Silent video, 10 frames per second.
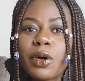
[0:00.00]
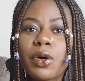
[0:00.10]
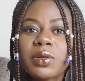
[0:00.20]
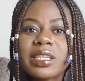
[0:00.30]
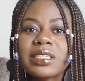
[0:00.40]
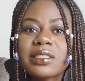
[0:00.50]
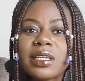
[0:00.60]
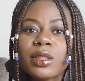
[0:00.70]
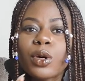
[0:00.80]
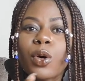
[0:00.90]
only
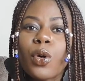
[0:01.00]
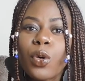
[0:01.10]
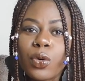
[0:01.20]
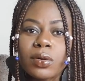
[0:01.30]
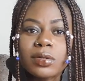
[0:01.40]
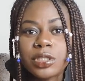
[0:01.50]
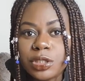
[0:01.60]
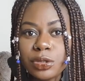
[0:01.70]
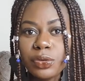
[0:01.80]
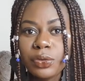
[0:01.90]
see the old
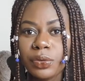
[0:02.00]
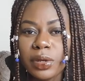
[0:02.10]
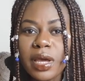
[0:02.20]
you,